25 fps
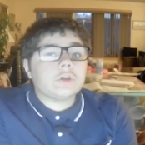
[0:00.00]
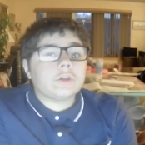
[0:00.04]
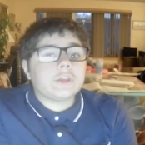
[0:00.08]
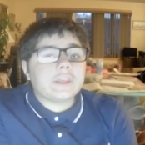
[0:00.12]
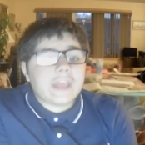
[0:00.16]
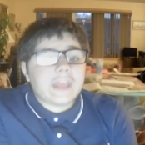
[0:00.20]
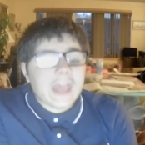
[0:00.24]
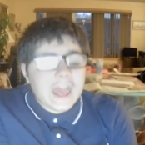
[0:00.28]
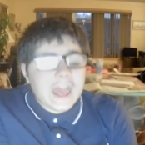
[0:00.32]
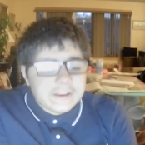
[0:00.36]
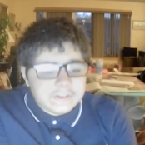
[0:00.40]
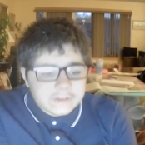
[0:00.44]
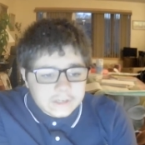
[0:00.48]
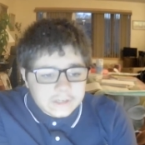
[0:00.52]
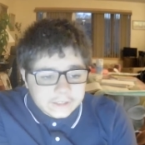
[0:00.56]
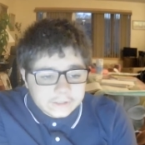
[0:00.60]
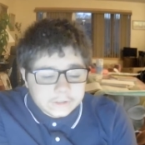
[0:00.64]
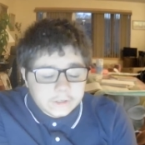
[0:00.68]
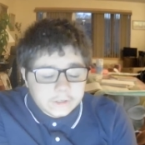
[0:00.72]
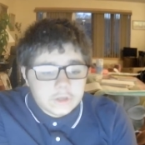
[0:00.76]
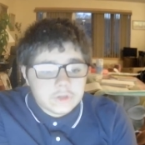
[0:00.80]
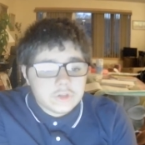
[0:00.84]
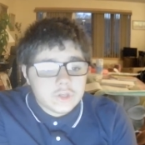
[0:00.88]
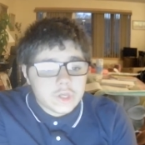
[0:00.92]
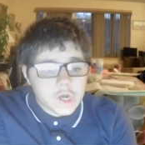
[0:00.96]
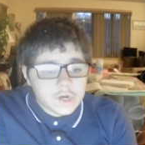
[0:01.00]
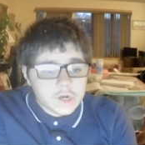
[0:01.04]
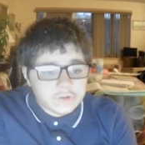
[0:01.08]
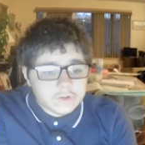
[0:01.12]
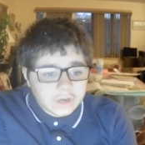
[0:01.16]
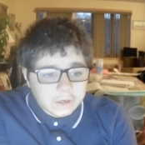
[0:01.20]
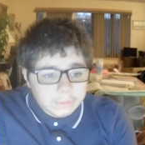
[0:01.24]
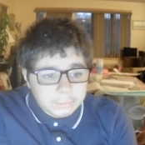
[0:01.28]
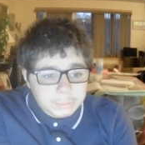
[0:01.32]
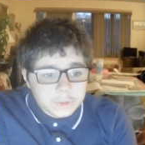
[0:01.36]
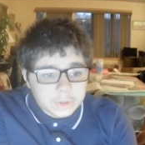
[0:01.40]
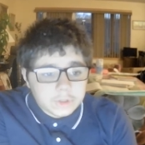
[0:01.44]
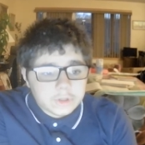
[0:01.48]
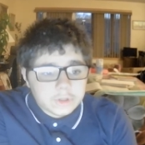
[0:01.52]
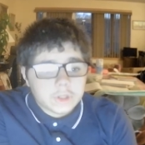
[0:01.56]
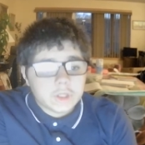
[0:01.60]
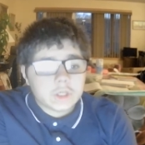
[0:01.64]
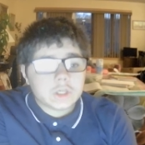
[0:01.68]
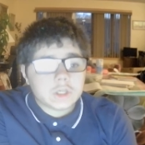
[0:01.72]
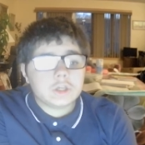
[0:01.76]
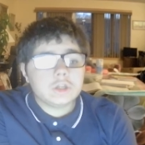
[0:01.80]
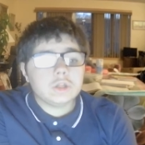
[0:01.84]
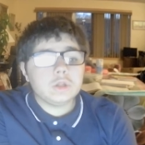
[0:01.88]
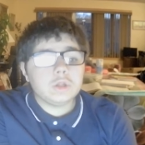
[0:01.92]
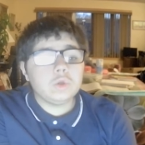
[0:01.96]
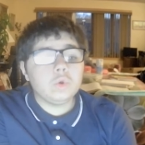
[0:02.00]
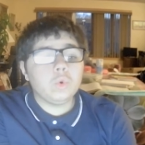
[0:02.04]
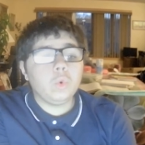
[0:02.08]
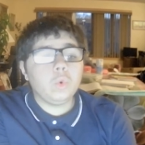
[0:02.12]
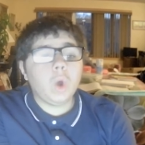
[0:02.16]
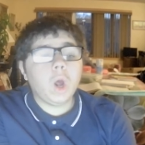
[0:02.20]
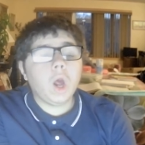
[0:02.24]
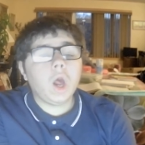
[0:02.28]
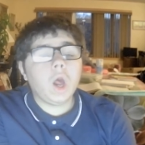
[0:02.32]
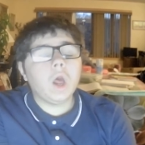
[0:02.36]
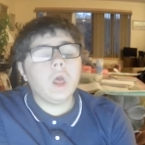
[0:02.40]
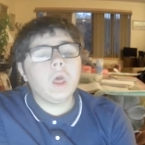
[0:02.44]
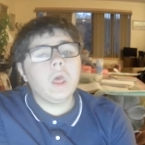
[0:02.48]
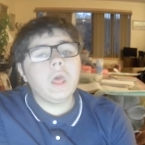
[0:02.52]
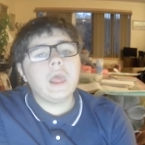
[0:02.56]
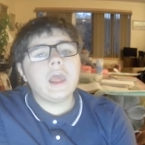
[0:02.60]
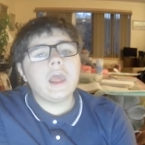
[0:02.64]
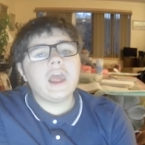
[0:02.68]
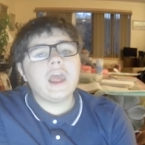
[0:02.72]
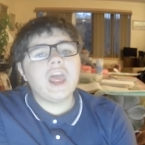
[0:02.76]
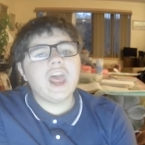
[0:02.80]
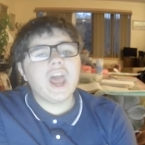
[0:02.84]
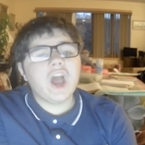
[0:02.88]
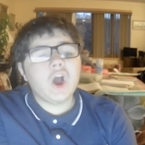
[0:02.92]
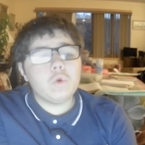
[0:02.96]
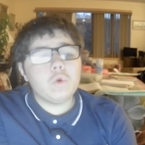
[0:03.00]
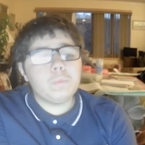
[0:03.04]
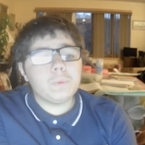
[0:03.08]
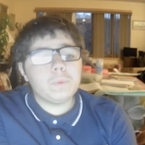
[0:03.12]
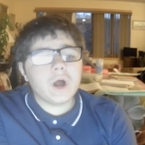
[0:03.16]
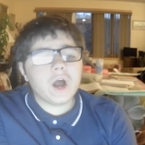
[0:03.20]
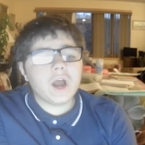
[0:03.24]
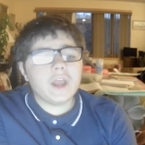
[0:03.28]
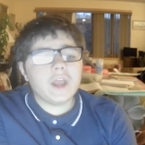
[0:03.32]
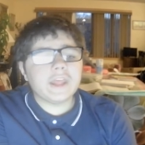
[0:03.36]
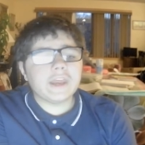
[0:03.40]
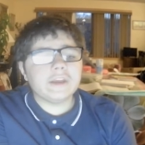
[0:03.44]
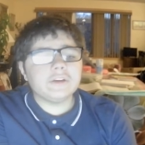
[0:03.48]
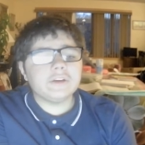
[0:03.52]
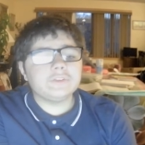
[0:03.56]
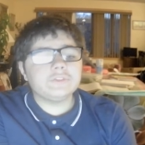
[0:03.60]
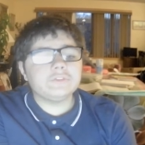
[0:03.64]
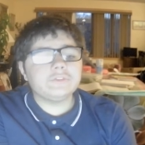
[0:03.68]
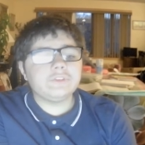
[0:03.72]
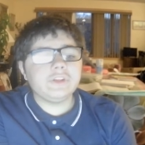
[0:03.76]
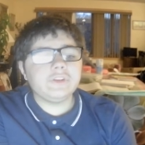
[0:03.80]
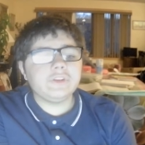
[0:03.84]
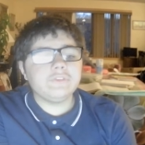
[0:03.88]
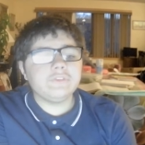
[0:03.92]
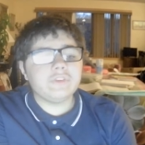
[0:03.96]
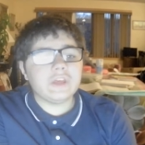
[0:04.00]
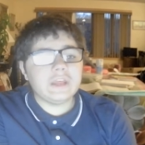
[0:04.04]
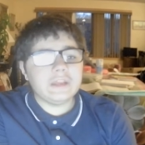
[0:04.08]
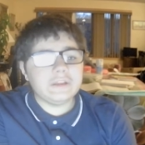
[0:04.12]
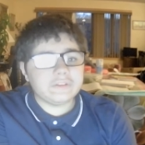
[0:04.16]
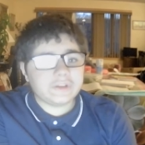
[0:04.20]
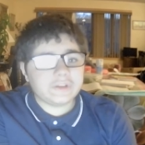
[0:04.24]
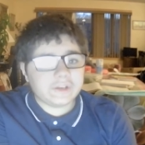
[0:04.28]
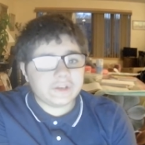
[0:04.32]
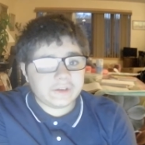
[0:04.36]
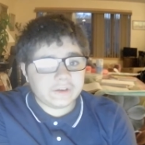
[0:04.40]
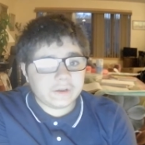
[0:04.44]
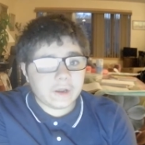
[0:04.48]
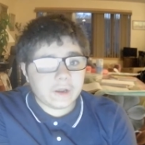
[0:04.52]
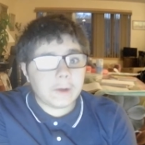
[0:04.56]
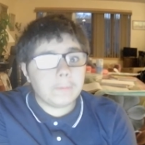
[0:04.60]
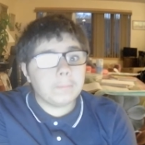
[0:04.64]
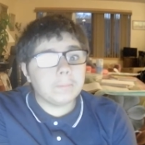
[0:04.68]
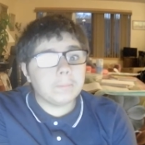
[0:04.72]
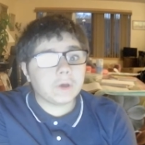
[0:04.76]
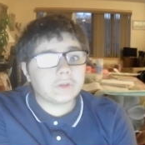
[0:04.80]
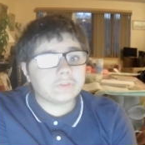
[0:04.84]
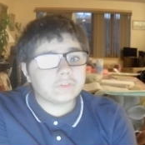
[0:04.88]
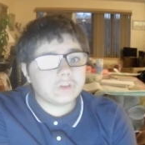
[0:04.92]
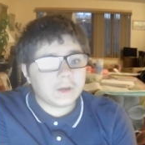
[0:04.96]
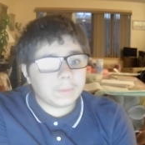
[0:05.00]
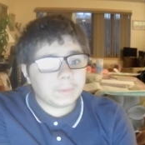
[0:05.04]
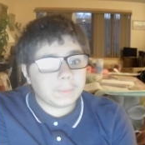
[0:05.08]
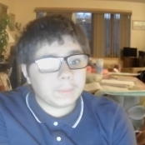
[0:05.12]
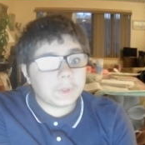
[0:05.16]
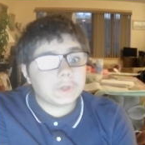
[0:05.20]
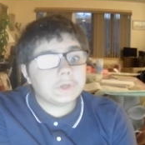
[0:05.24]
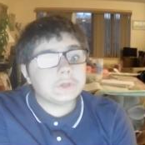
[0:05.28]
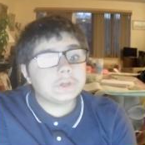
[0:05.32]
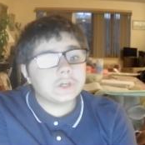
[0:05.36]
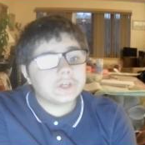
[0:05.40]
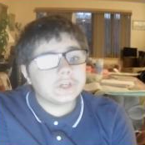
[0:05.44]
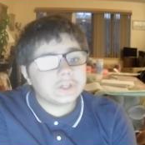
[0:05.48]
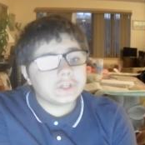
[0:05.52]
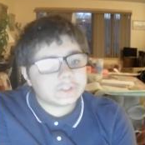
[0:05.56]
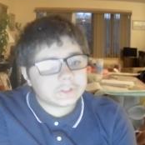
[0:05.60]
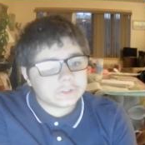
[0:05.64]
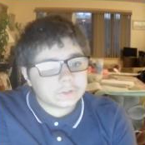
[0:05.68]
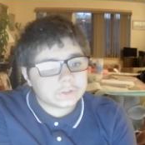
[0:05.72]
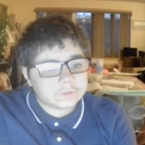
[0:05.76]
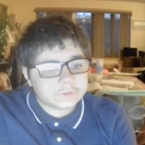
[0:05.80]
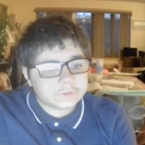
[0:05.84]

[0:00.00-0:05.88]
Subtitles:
Catholic Europe to help against the invading Muslim Turks.